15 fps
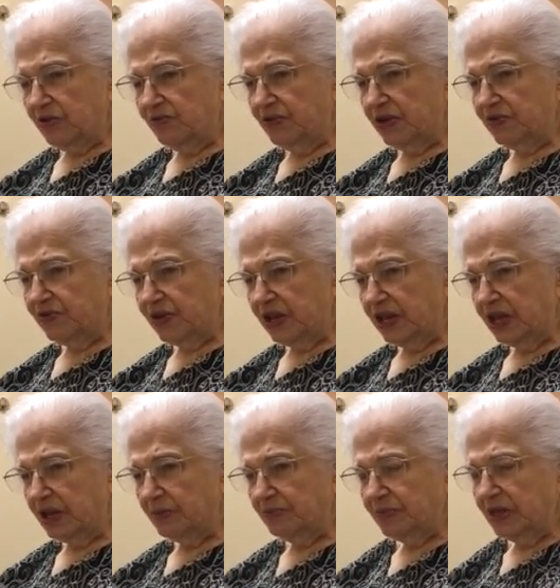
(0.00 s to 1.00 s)
to visit
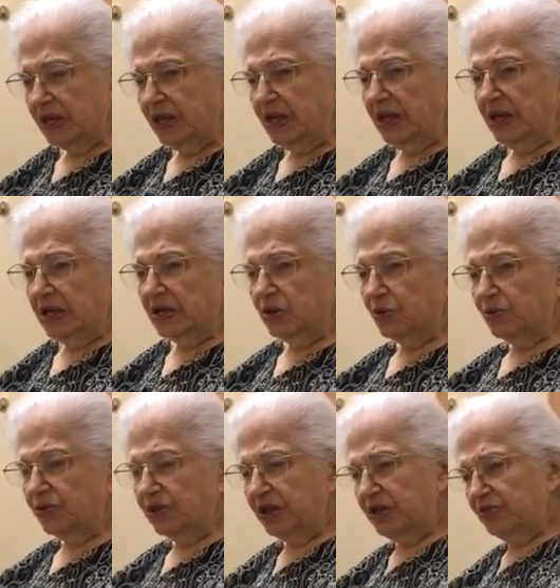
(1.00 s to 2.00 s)
him, go
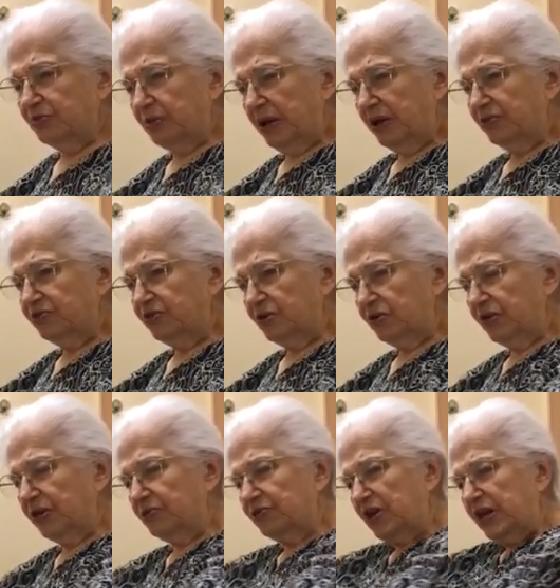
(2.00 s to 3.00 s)
to his house. You know,
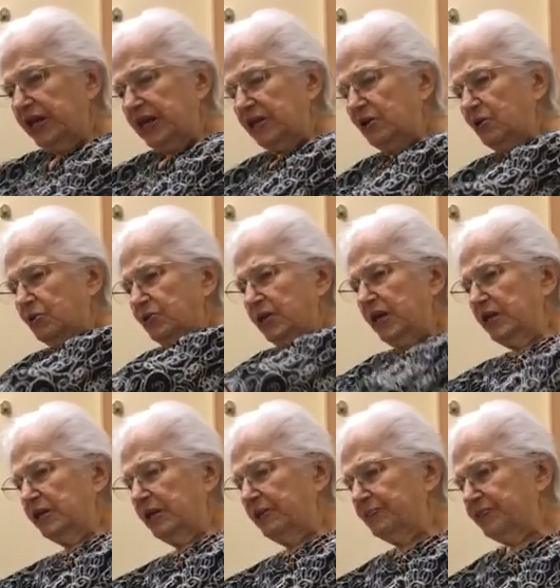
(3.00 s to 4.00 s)
there was a lane going
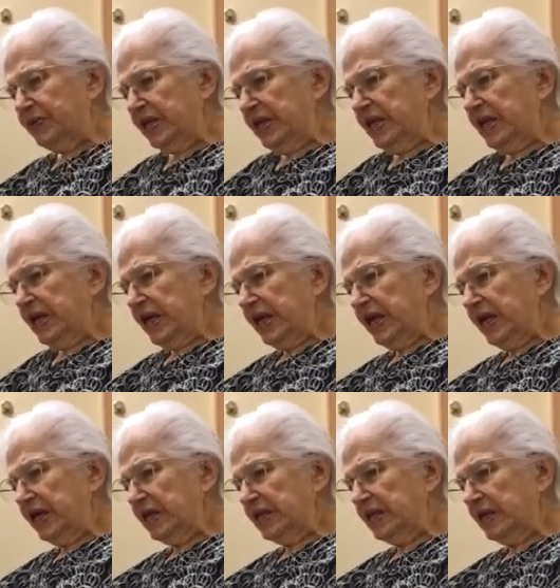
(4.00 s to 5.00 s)
down there,
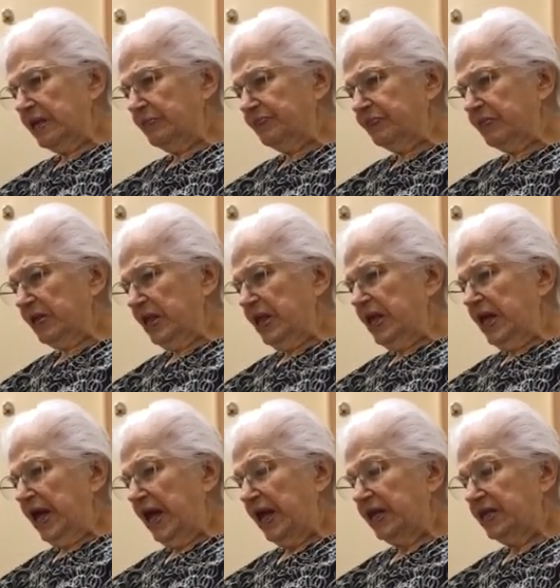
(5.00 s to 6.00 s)
and
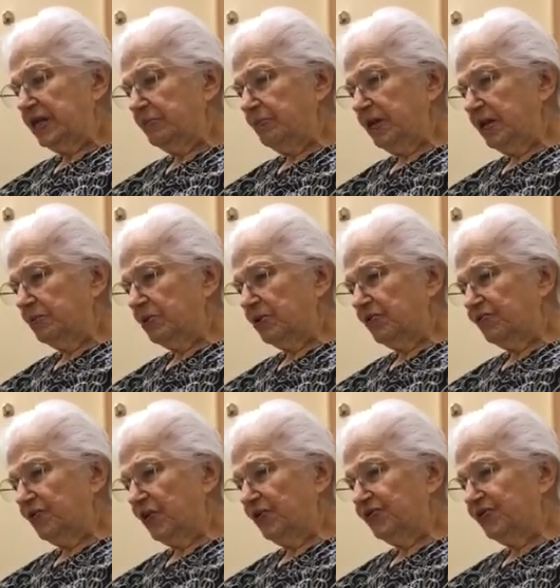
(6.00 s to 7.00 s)
how he'd meet him on a
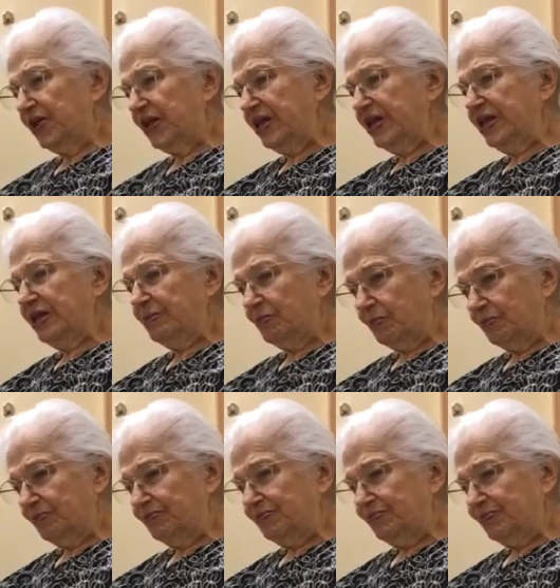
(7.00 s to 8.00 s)
frosty
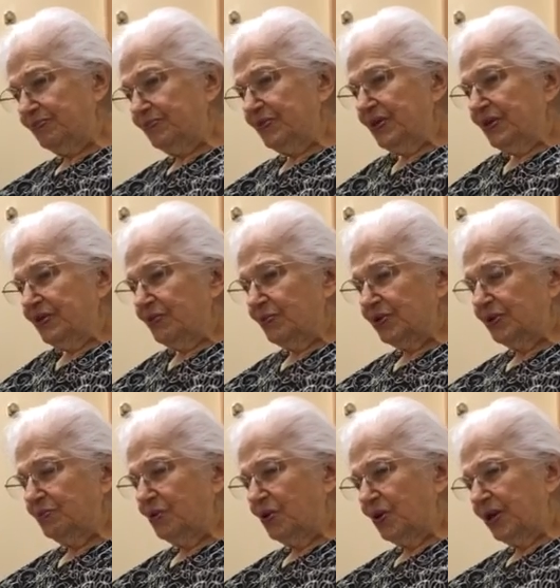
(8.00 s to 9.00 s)
winter
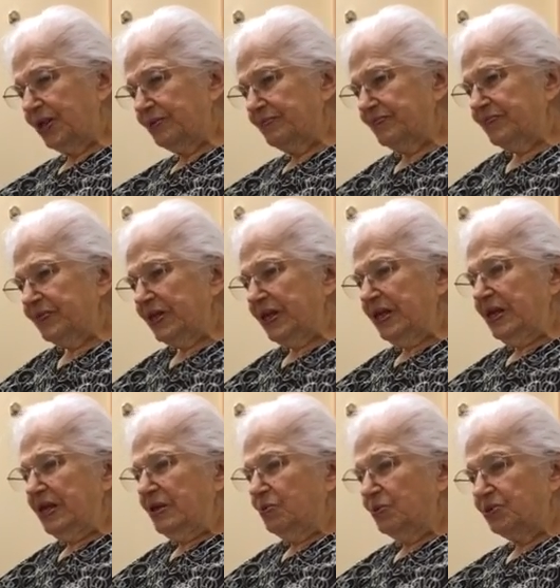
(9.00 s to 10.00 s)
morning
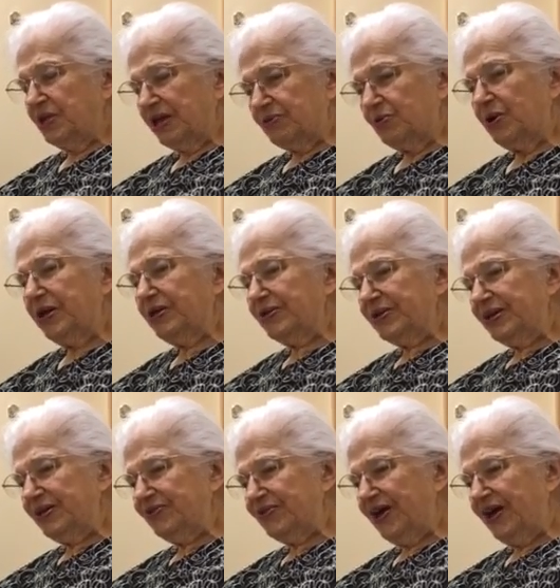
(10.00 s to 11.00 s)
with that twinkle in
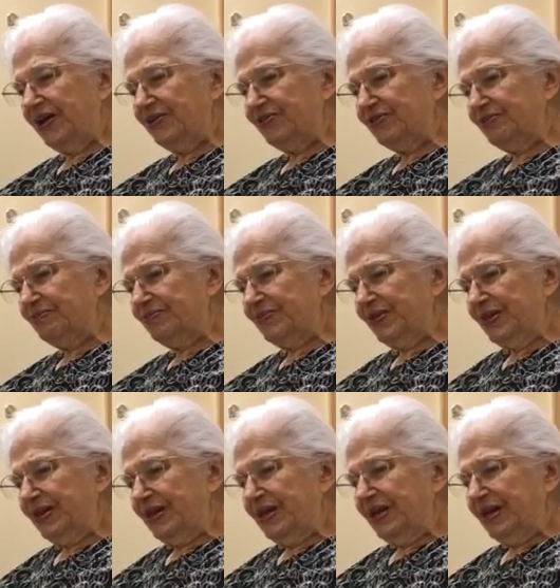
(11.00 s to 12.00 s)
his eyes,
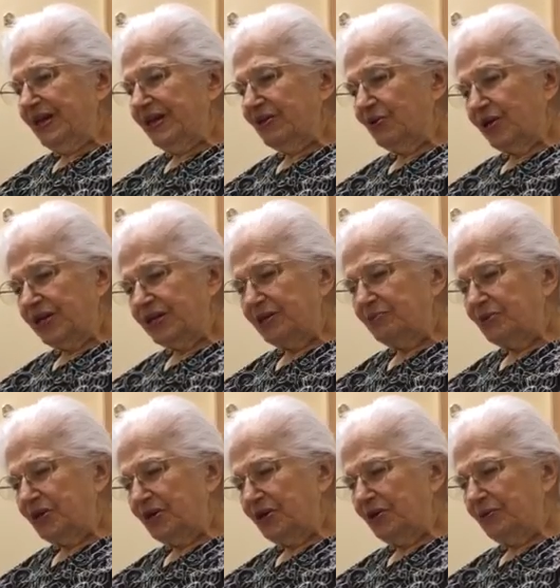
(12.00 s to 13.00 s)
greeting him,
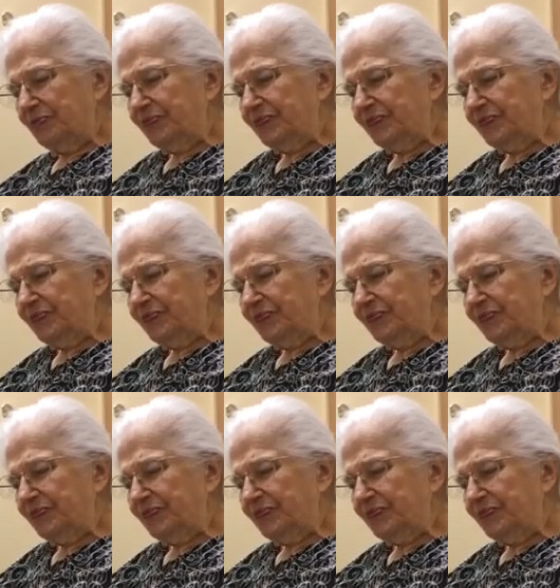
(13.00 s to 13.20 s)
you know.